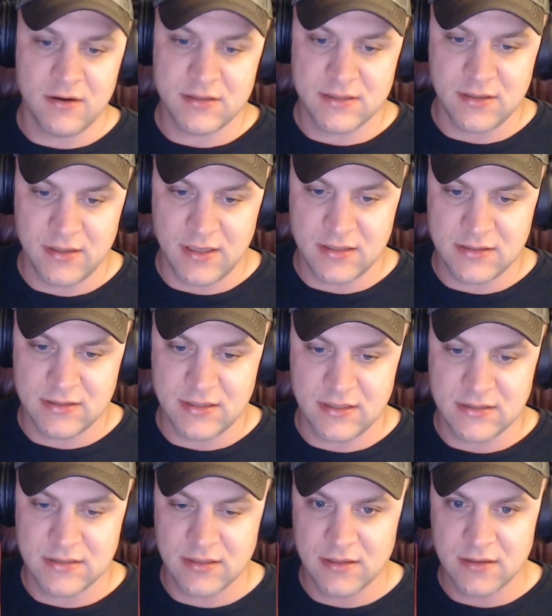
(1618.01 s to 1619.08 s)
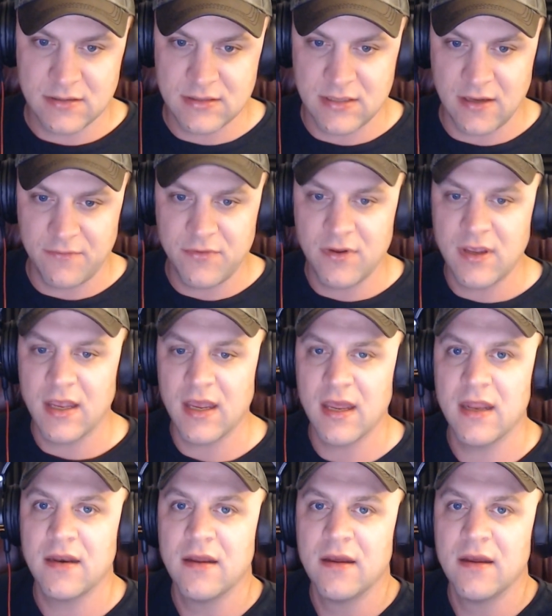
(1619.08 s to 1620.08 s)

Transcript: So let's see if you can.